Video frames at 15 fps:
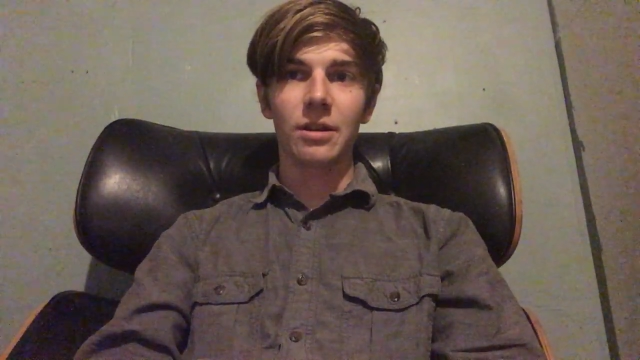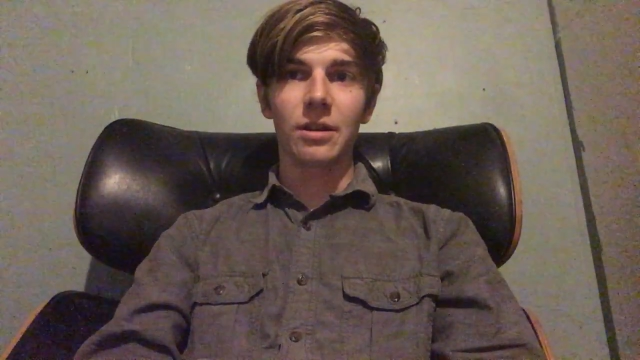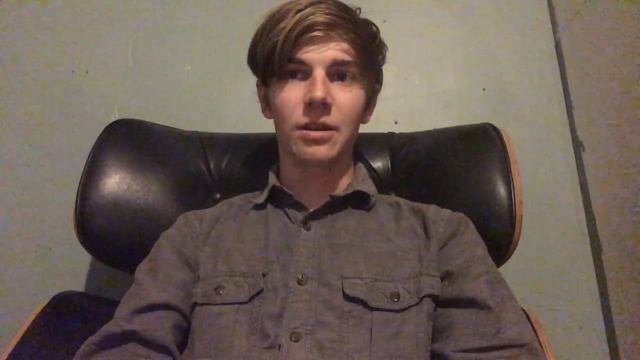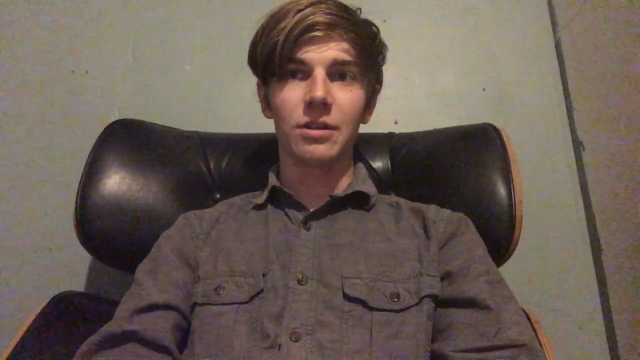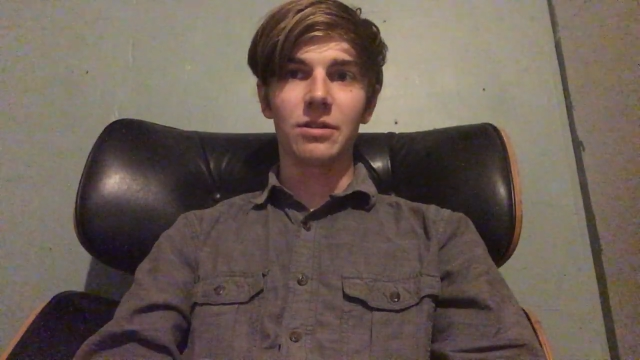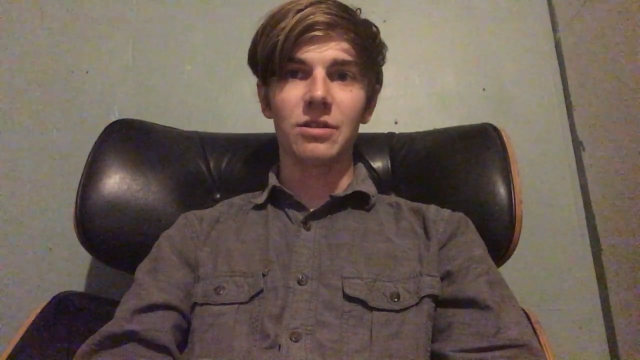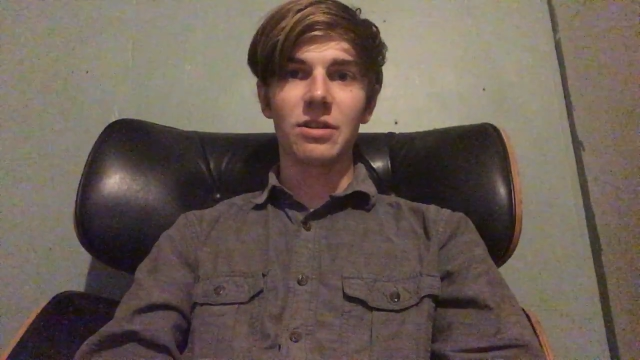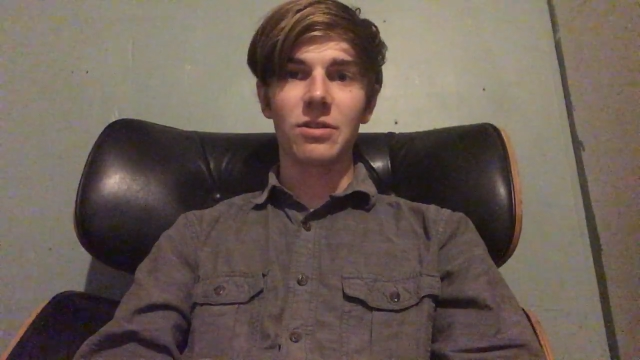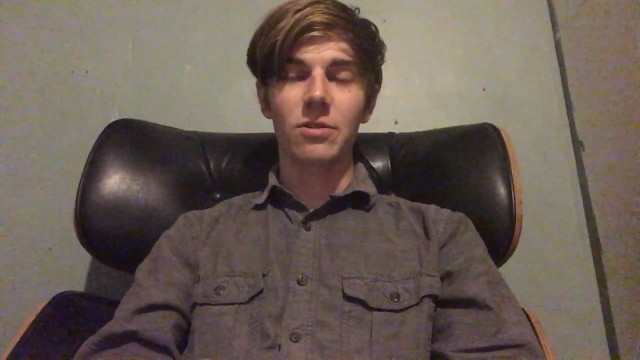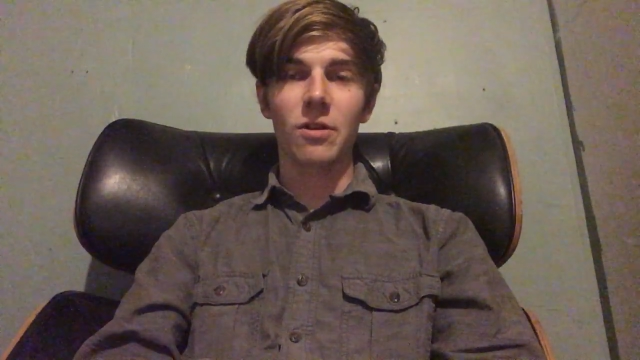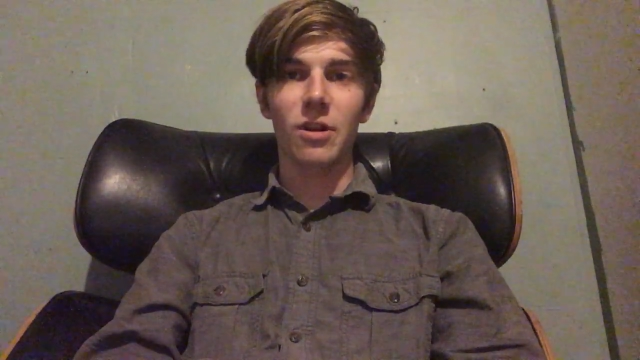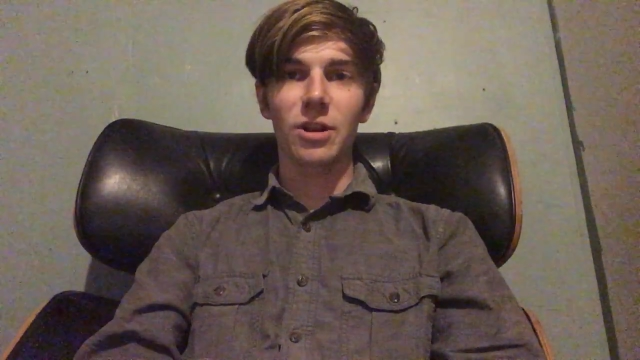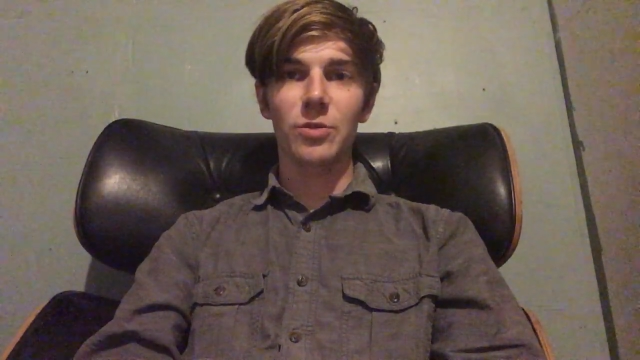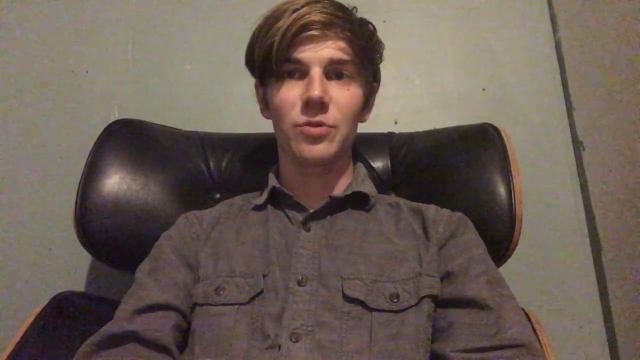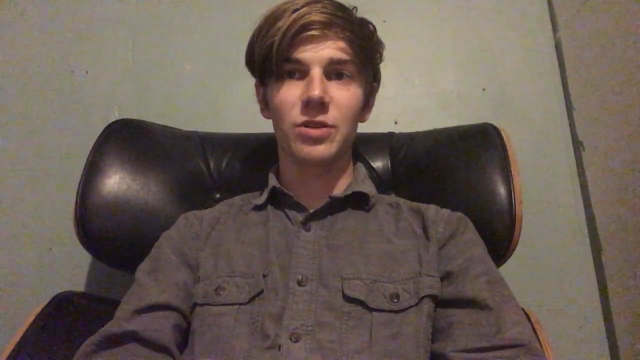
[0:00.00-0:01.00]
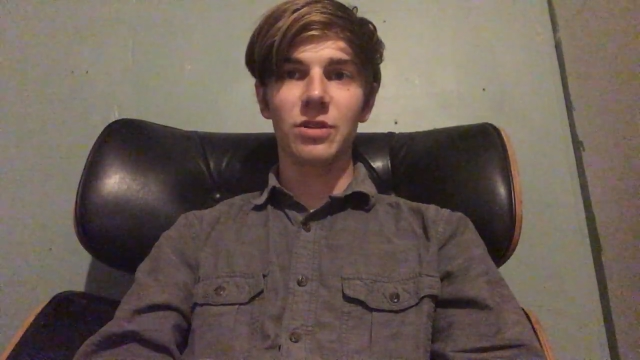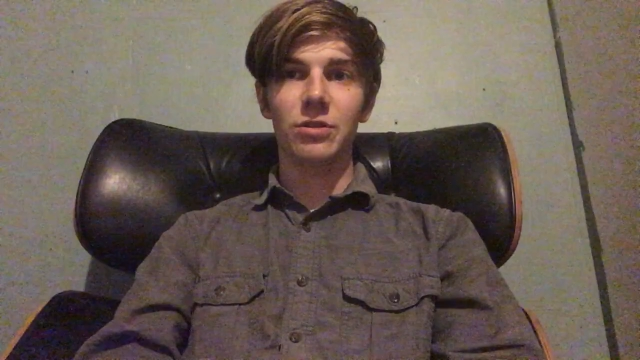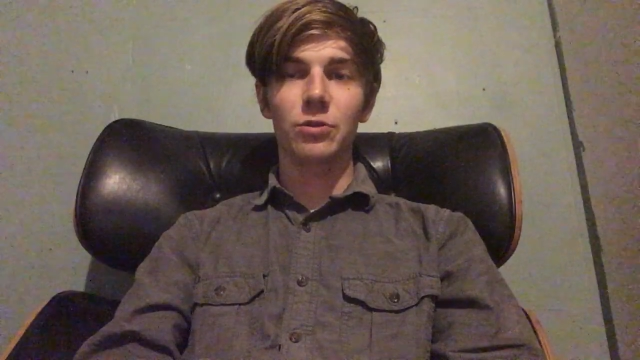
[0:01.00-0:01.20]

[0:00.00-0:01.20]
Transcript: and the economy